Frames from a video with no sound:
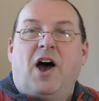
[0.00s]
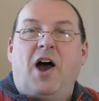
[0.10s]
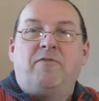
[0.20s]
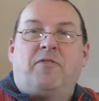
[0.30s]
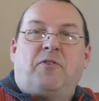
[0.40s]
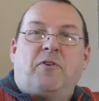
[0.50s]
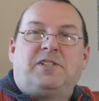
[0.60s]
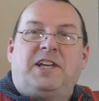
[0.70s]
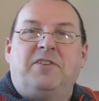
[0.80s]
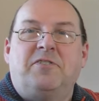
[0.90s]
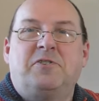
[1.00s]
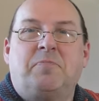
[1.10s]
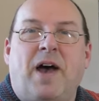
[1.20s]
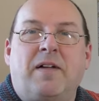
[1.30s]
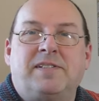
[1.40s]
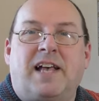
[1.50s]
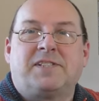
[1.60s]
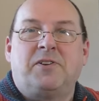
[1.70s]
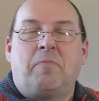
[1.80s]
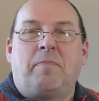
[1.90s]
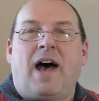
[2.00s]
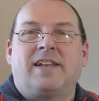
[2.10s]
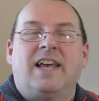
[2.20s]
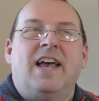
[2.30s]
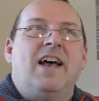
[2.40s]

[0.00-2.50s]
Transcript: over £1,400, that's not bad.